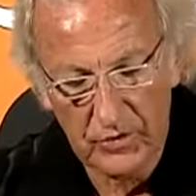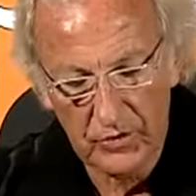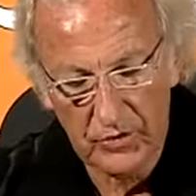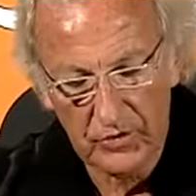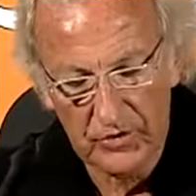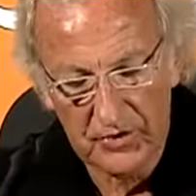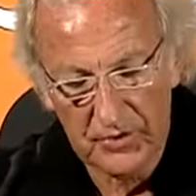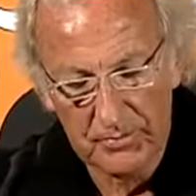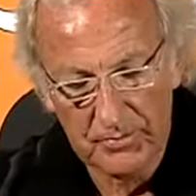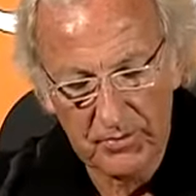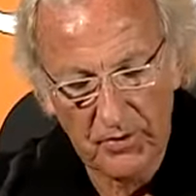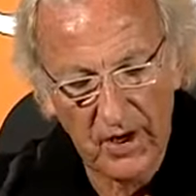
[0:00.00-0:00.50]

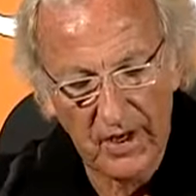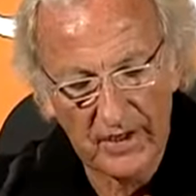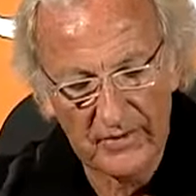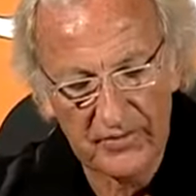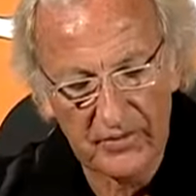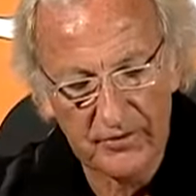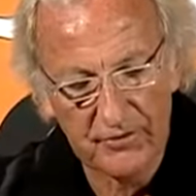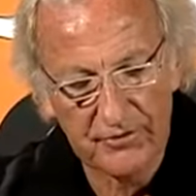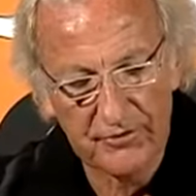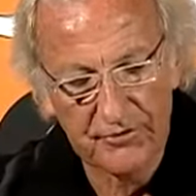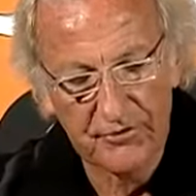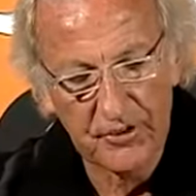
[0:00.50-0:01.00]
called The
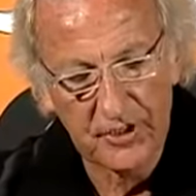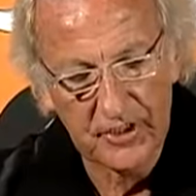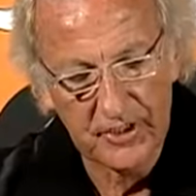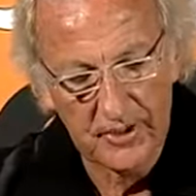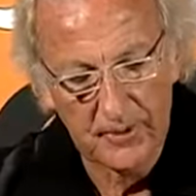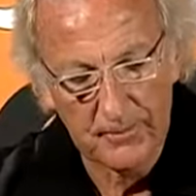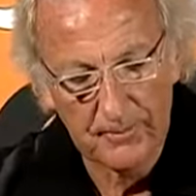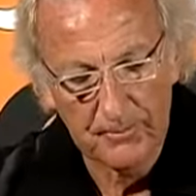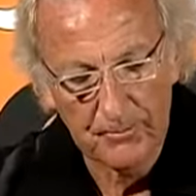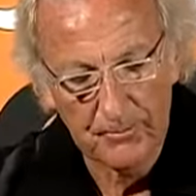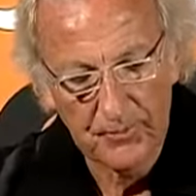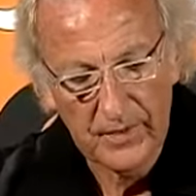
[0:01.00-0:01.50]
Price of
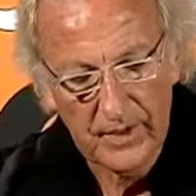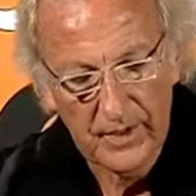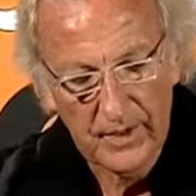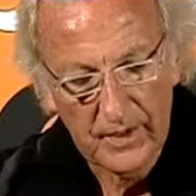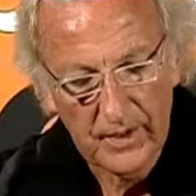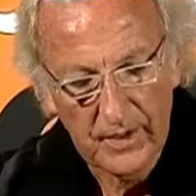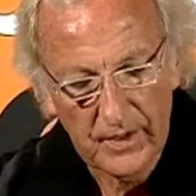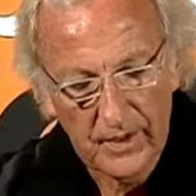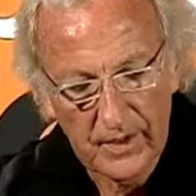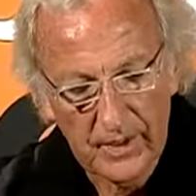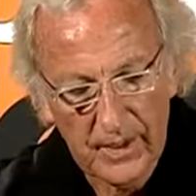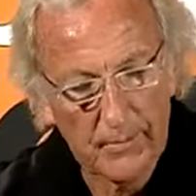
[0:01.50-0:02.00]
Freedom
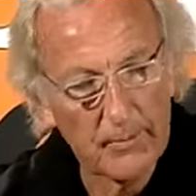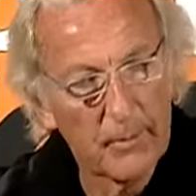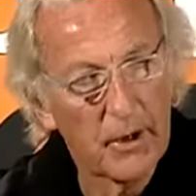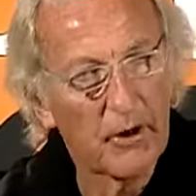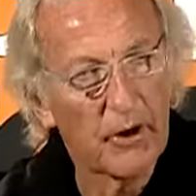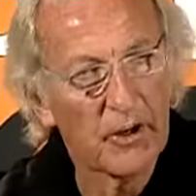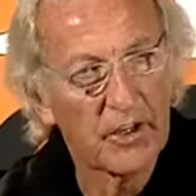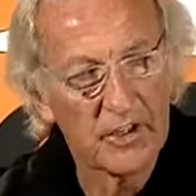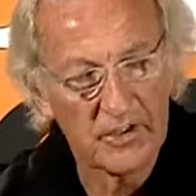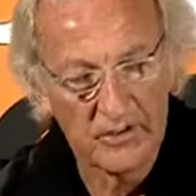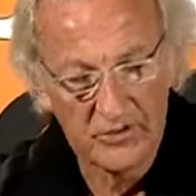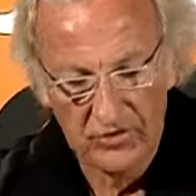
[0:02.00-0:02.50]

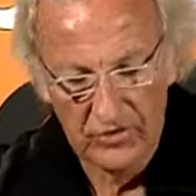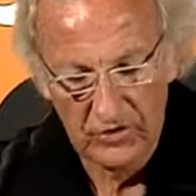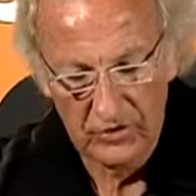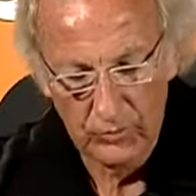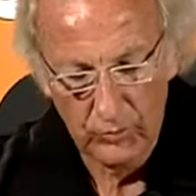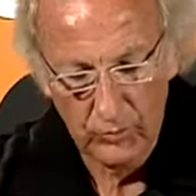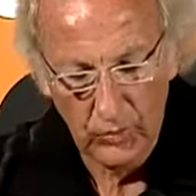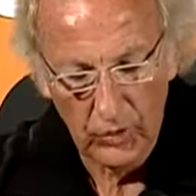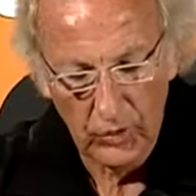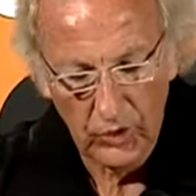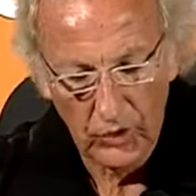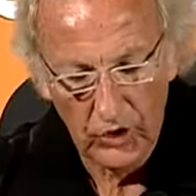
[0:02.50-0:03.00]
Americans
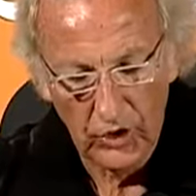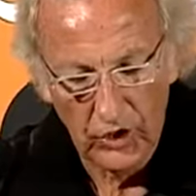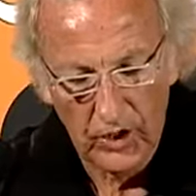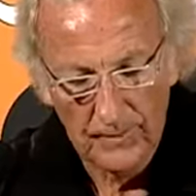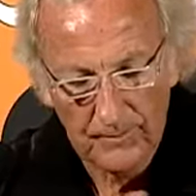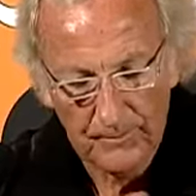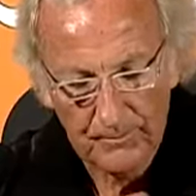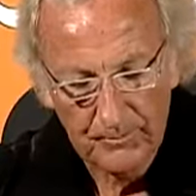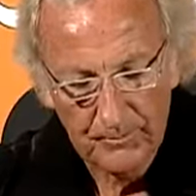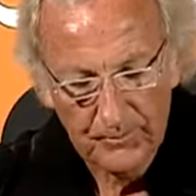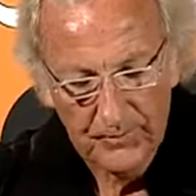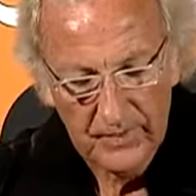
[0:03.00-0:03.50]
at
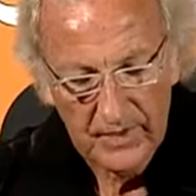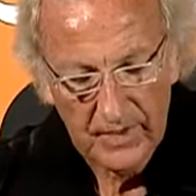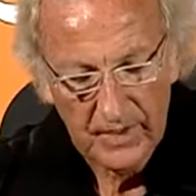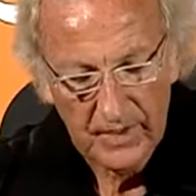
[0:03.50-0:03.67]
War.